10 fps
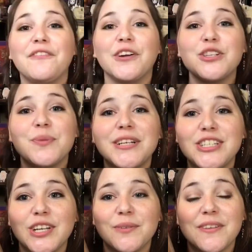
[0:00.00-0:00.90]
first we're going to
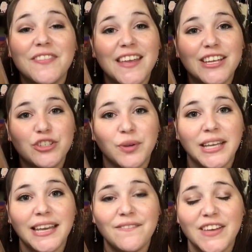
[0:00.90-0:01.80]
start with the
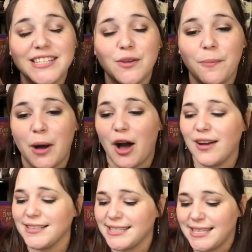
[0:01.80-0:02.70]
drinking vessel
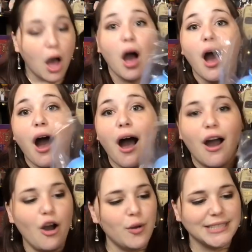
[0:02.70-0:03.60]
box.
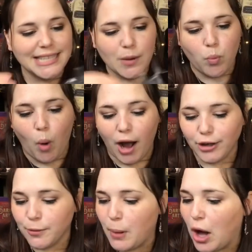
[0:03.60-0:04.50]
Oh, it's a
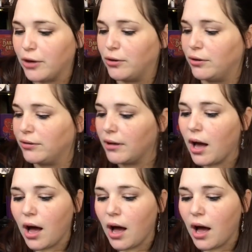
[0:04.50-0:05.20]
water bottle.